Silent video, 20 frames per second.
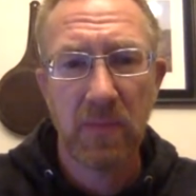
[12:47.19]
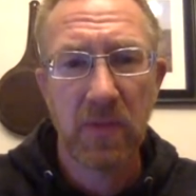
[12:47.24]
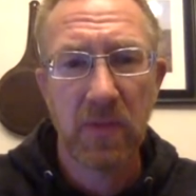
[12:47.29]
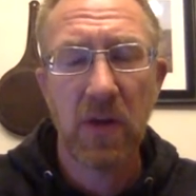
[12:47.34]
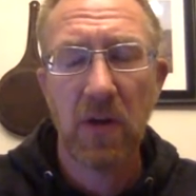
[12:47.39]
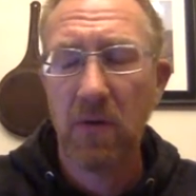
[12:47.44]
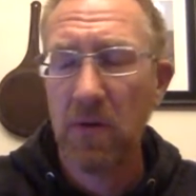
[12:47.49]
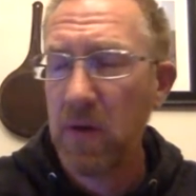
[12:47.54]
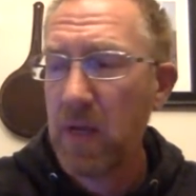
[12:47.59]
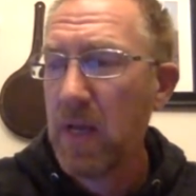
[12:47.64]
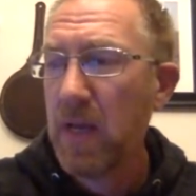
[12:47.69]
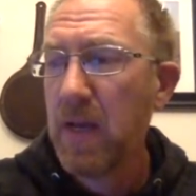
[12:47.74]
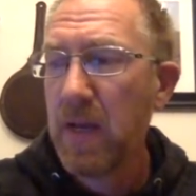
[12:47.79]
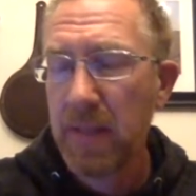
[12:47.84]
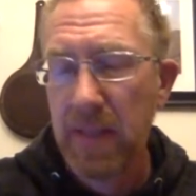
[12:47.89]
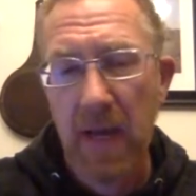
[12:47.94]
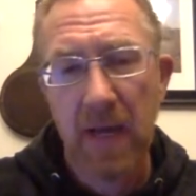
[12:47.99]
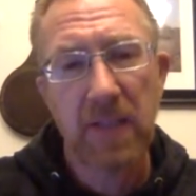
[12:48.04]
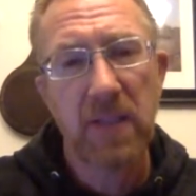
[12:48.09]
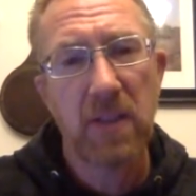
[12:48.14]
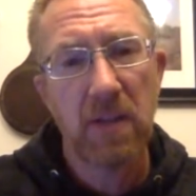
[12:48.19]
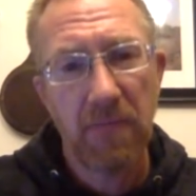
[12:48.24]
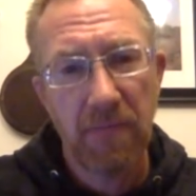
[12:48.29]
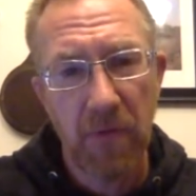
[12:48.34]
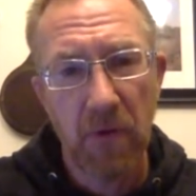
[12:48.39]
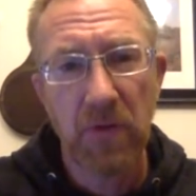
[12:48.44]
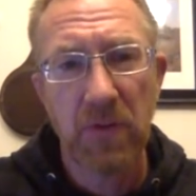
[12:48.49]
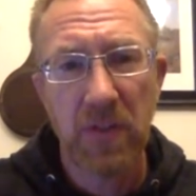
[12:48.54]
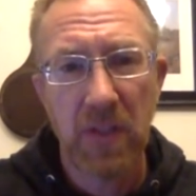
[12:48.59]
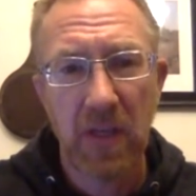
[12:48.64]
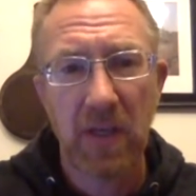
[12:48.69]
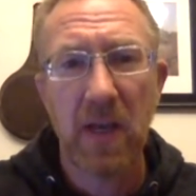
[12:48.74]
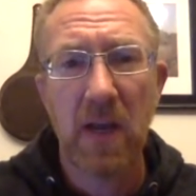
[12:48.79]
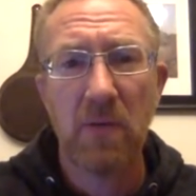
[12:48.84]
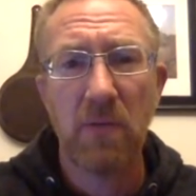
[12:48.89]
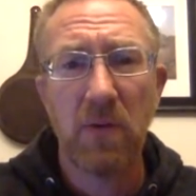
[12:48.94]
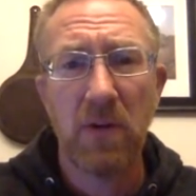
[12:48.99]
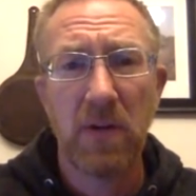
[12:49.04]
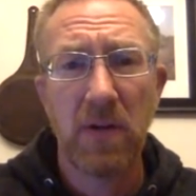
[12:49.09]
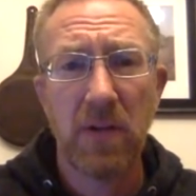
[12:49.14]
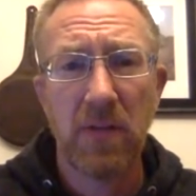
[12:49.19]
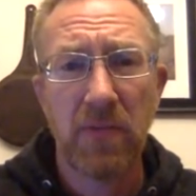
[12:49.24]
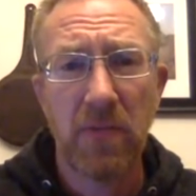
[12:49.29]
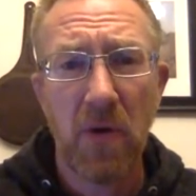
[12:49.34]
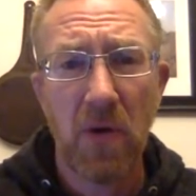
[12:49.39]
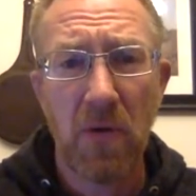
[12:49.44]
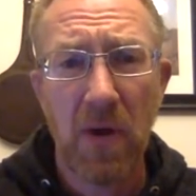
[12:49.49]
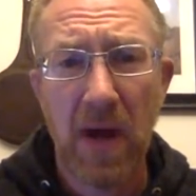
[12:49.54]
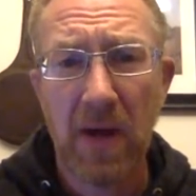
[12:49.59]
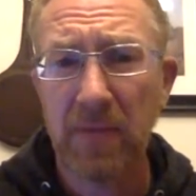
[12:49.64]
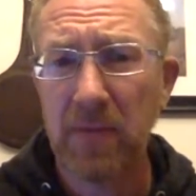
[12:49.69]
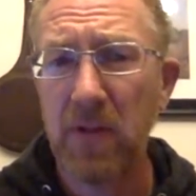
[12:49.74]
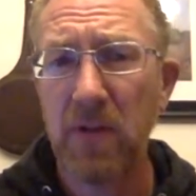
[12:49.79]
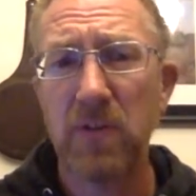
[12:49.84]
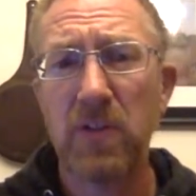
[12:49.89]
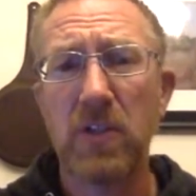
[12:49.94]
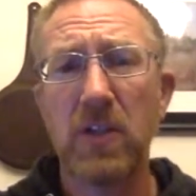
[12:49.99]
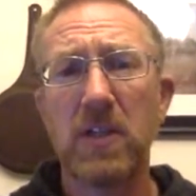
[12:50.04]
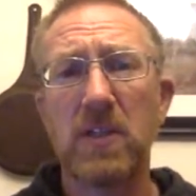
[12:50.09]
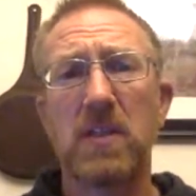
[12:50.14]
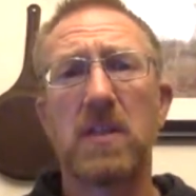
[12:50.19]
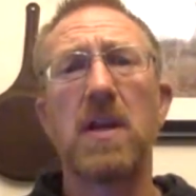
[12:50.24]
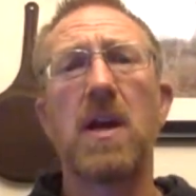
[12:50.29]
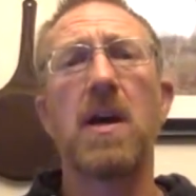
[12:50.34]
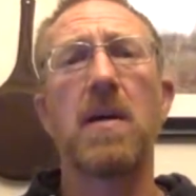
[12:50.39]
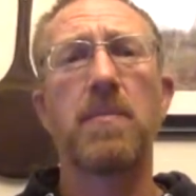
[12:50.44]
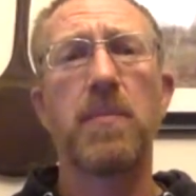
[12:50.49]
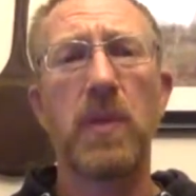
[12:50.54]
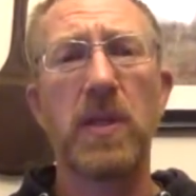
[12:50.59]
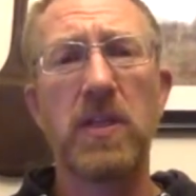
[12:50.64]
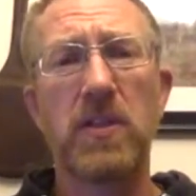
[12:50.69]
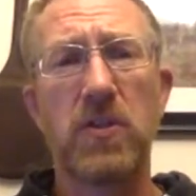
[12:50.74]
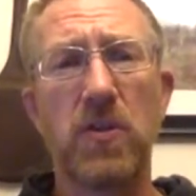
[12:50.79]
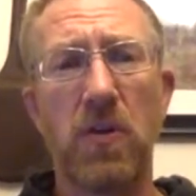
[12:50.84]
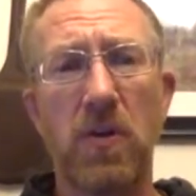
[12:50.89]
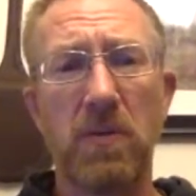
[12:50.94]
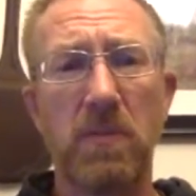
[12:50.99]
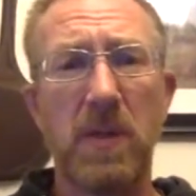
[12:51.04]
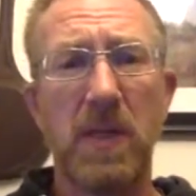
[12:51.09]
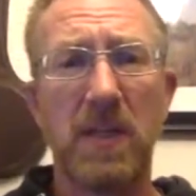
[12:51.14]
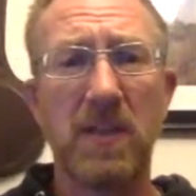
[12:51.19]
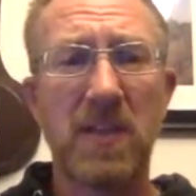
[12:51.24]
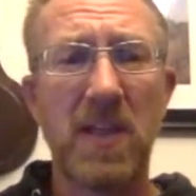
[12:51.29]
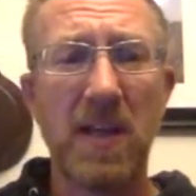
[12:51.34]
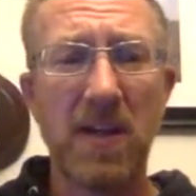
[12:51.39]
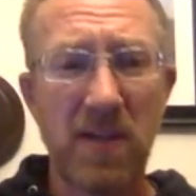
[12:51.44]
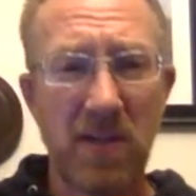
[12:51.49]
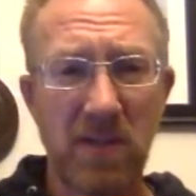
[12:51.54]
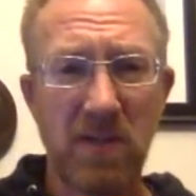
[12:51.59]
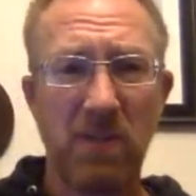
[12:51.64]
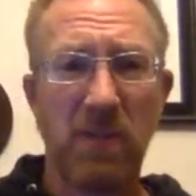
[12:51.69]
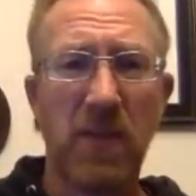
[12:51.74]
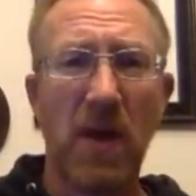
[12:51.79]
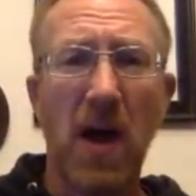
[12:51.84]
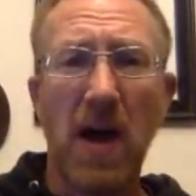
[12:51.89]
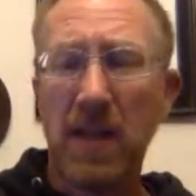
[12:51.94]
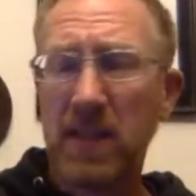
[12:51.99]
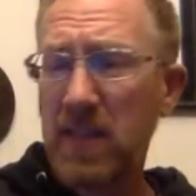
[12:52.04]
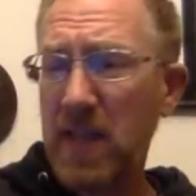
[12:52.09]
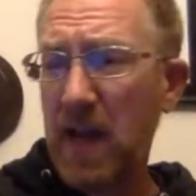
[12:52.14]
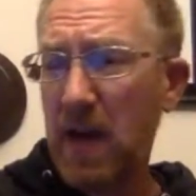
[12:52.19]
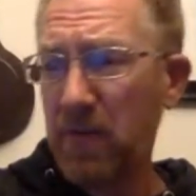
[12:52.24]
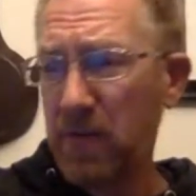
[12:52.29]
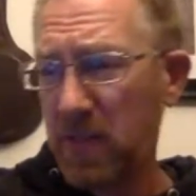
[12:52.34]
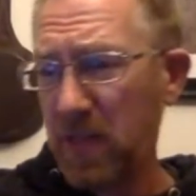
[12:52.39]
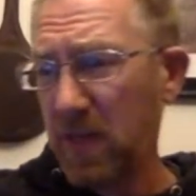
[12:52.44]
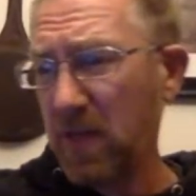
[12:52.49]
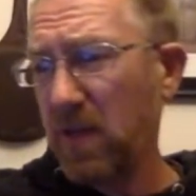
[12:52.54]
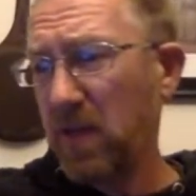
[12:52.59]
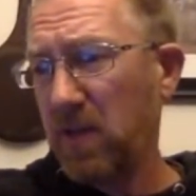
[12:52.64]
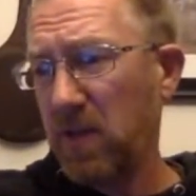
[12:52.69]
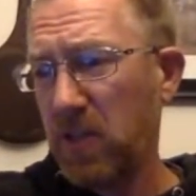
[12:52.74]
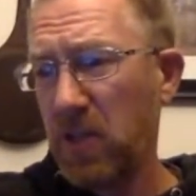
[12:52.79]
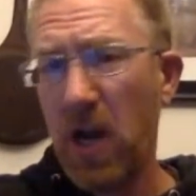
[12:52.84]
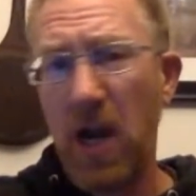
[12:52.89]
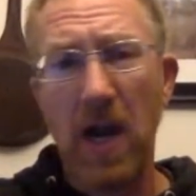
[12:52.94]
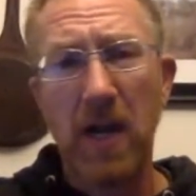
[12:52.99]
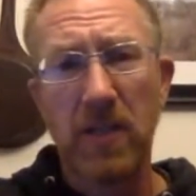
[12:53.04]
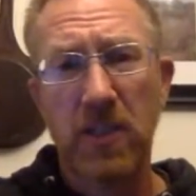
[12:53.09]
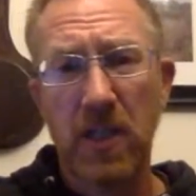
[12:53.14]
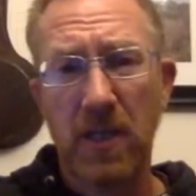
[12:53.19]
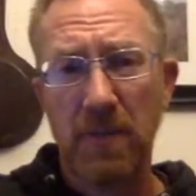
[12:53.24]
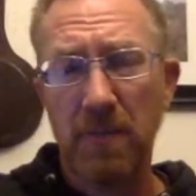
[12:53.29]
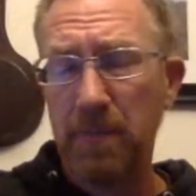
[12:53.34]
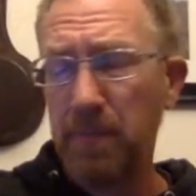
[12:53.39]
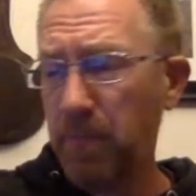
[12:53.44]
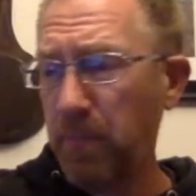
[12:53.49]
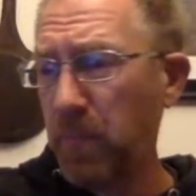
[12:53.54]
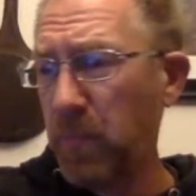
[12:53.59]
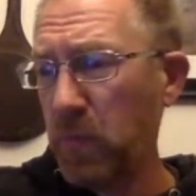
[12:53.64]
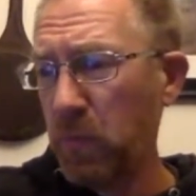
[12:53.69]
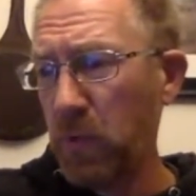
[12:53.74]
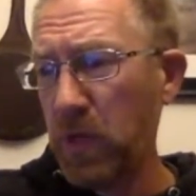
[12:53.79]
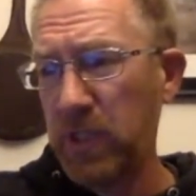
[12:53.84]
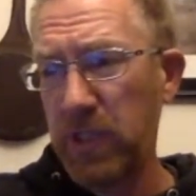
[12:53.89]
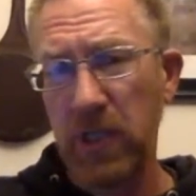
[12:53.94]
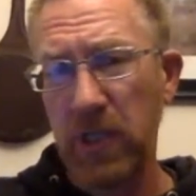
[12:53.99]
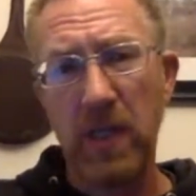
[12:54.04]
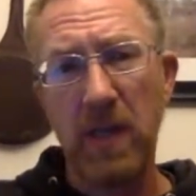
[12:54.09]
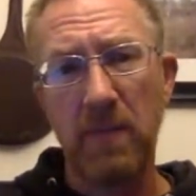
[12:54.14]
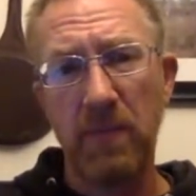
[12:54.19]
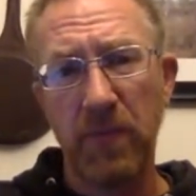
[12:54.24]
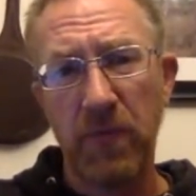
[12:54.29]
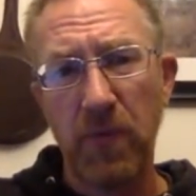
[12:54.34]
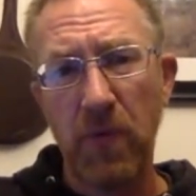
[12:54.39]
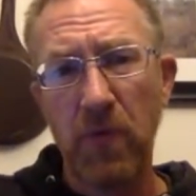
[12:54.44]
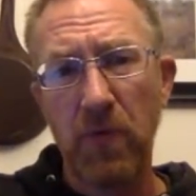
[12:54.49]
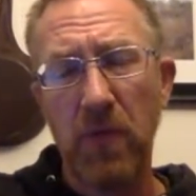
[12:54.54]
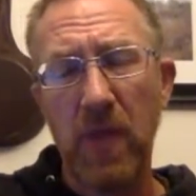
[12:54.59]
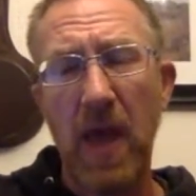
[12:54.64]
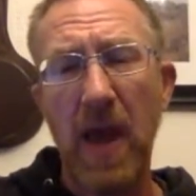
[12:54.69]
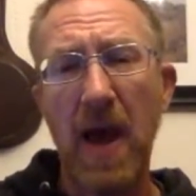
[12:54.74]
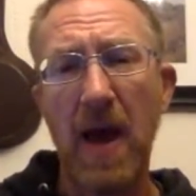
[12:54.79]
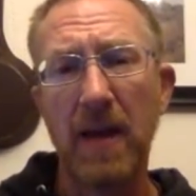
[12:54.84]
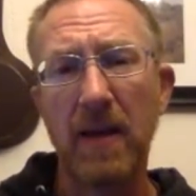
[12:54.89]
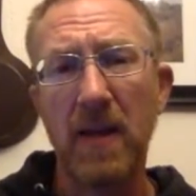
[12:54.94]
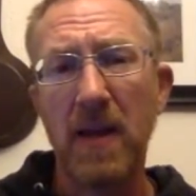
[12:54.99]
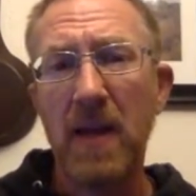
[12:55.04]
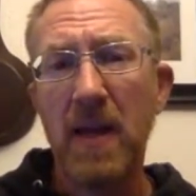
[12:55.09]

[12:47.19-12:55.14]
So that's the first thing I wanted to throw out there. Just please join me in sending some thoughts out to Josh and wishing him through that.